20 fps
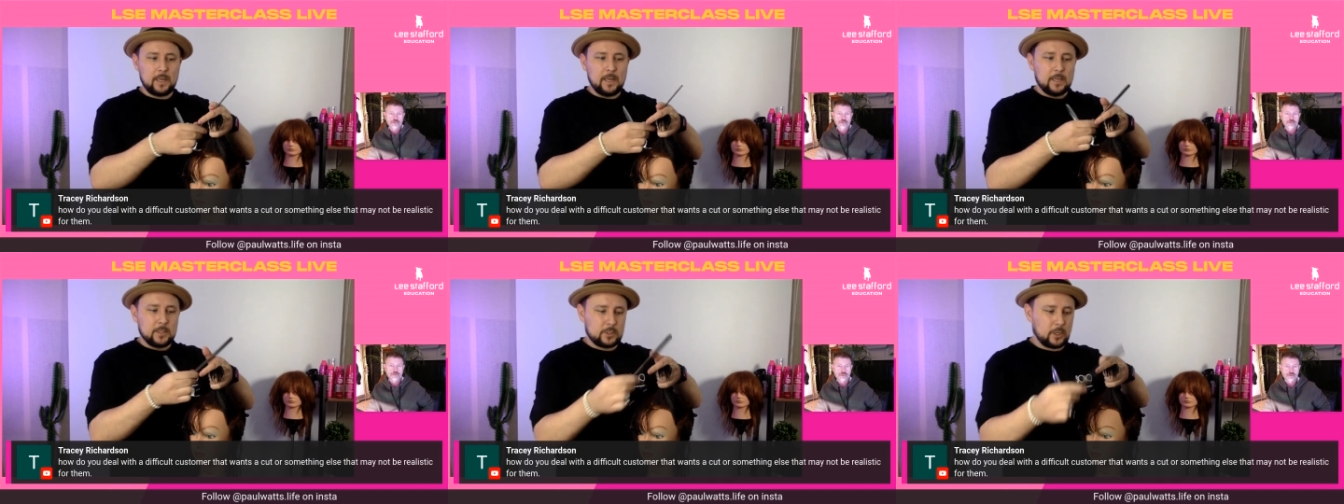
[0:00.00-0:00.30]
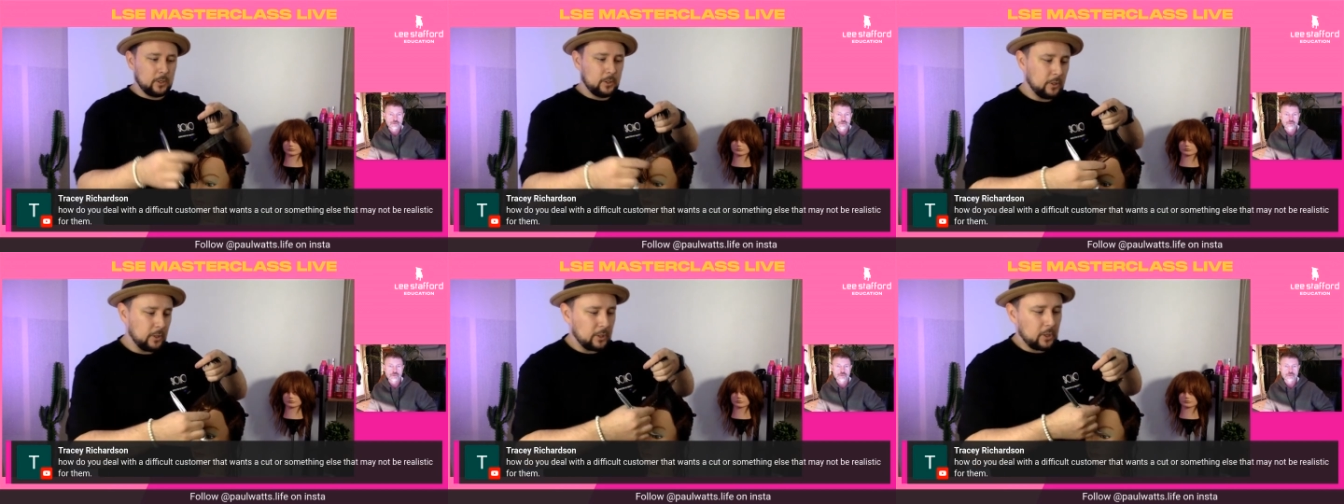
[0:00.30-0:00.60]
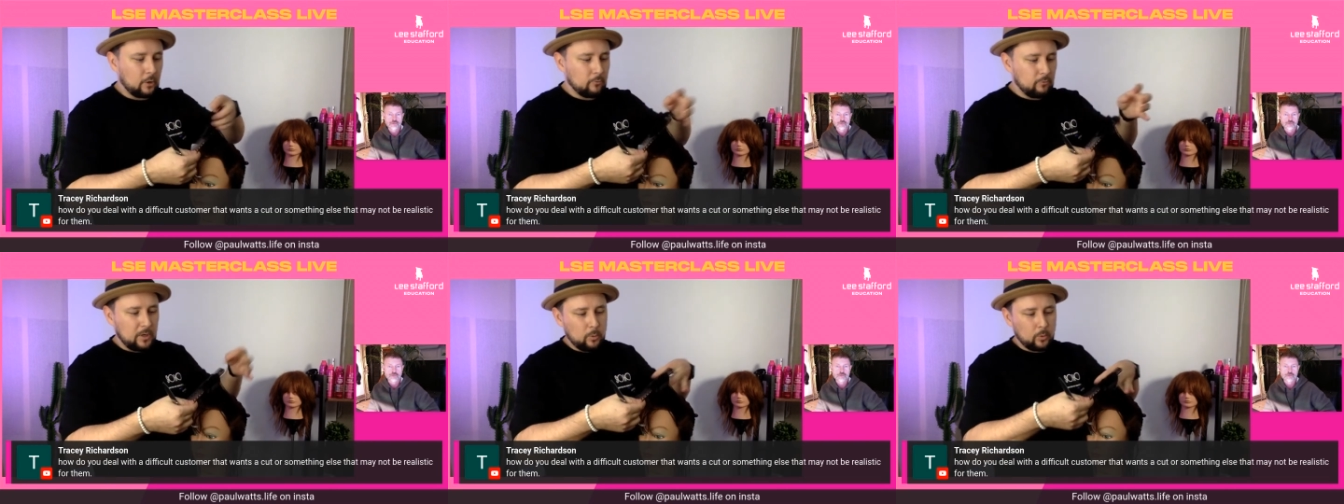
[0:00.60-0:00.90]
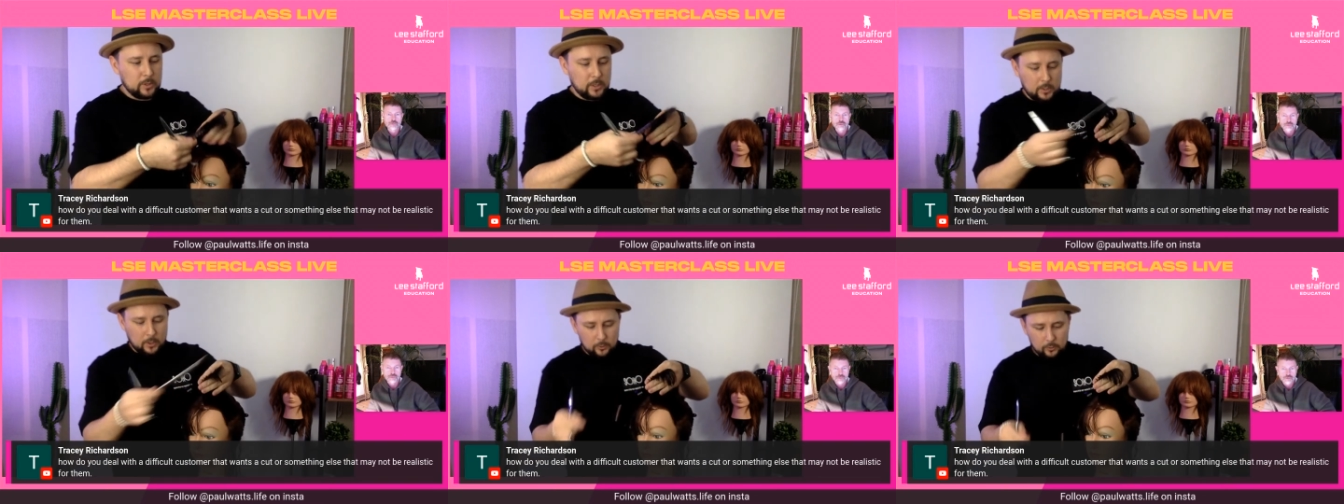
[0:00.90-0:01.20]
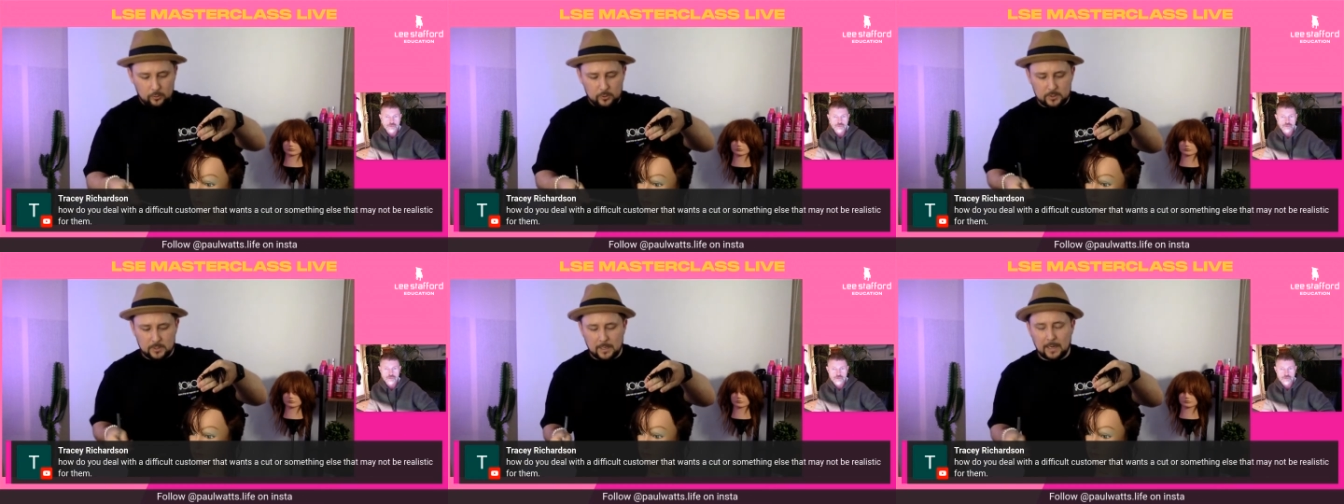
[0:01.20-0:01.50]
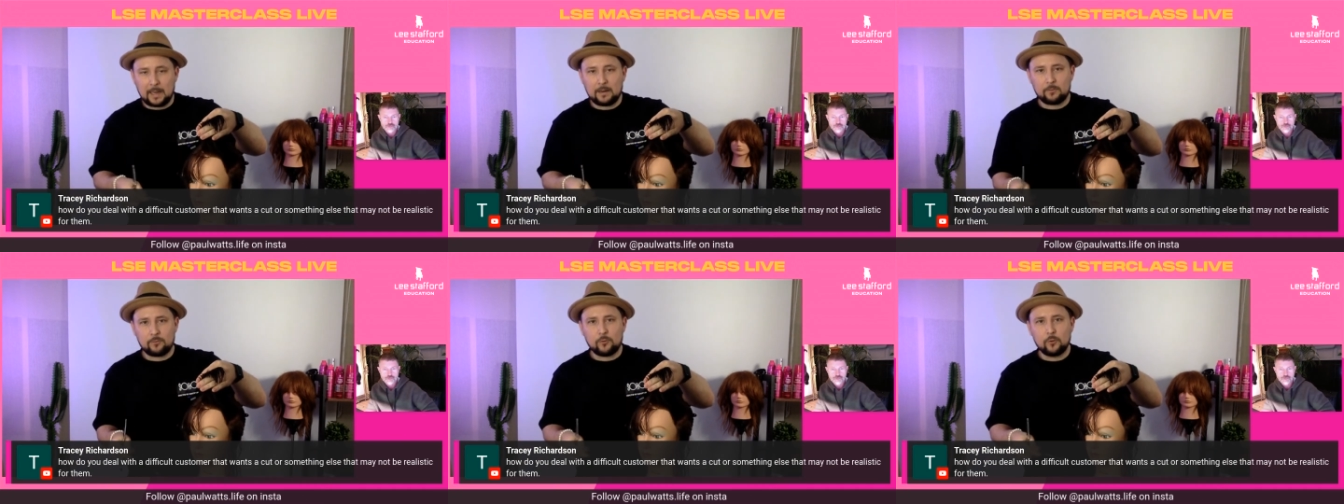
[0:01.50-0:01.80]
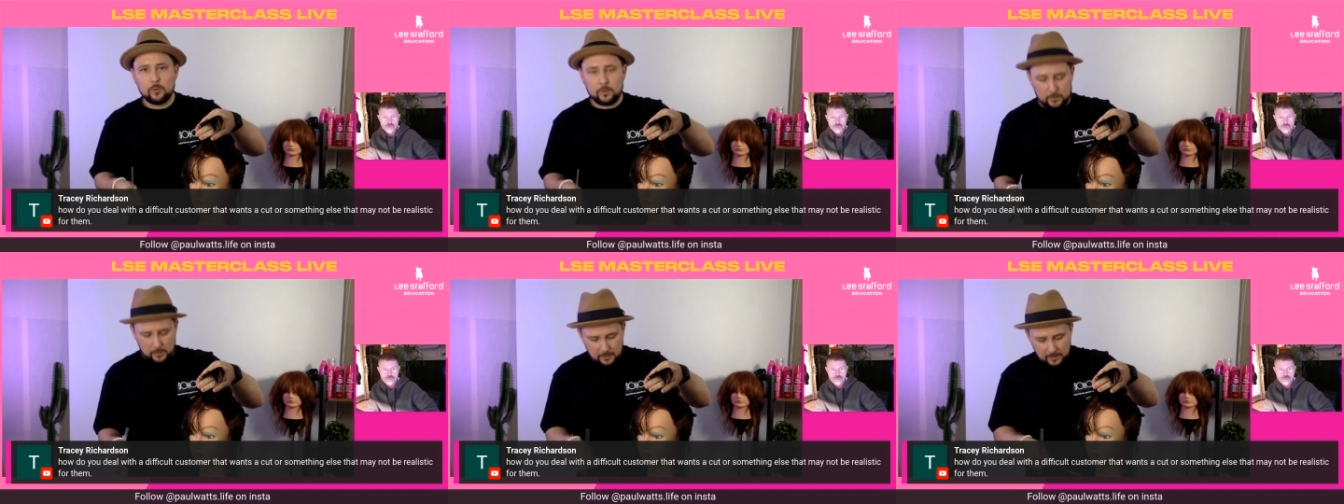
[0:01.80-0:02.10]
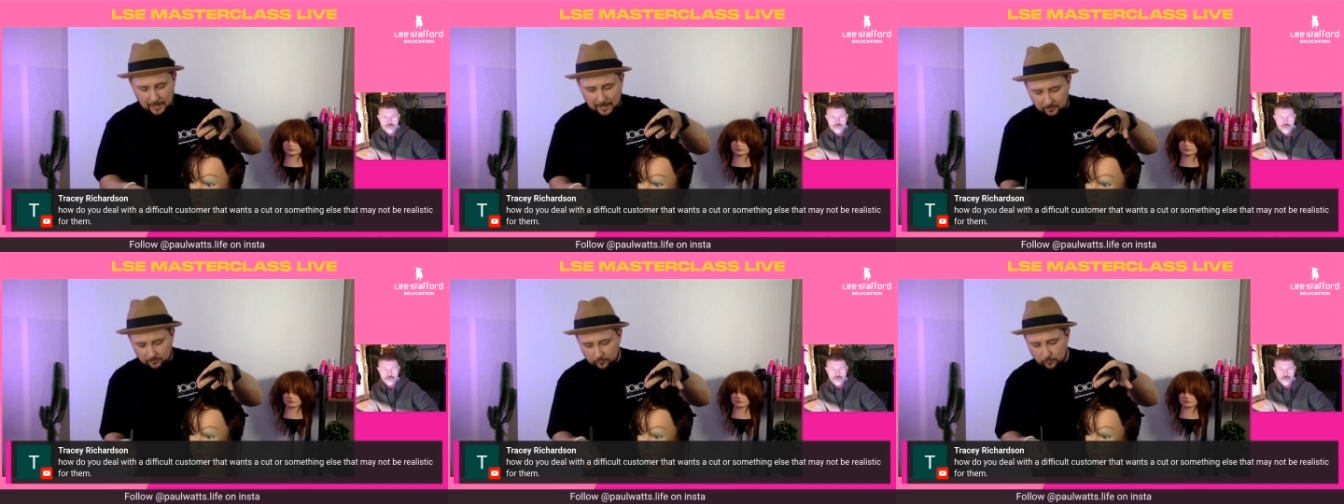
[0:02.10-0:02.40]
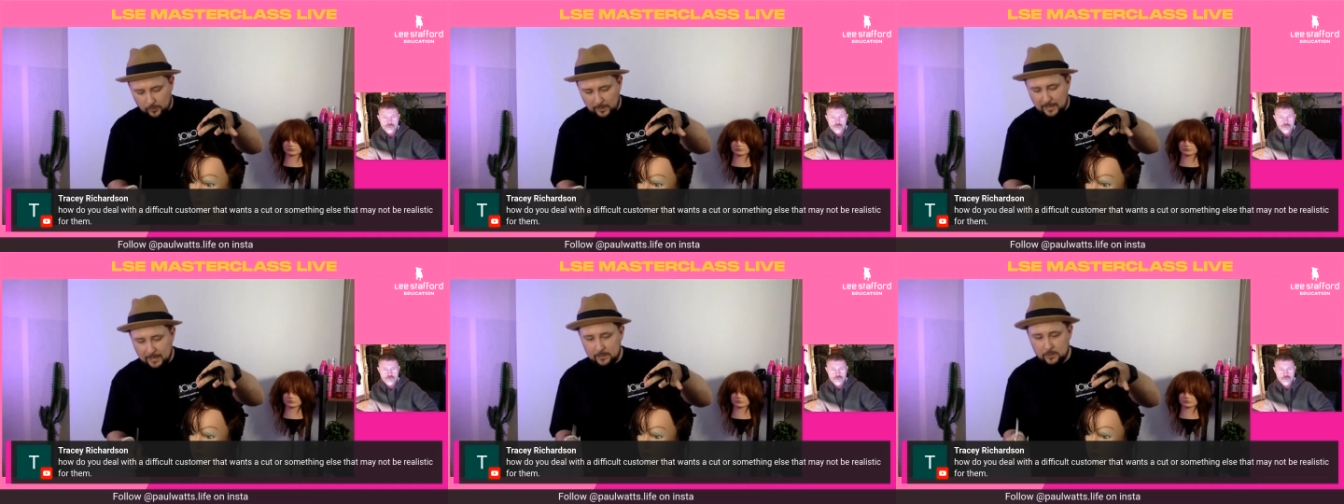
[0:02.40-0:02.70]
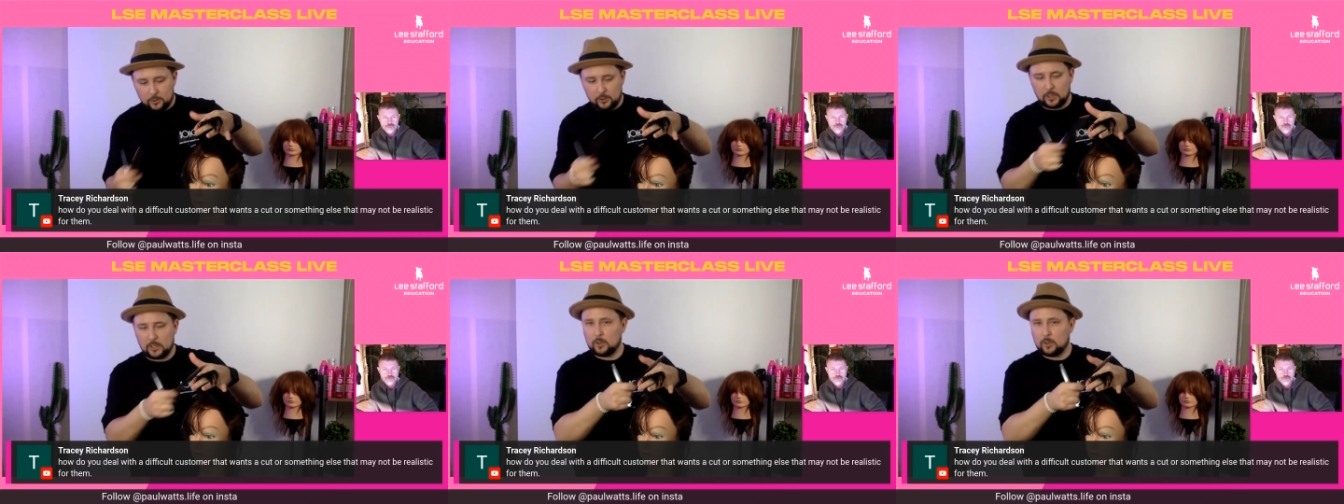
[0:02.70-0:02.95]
So you don't really want to lose the length through here, do you?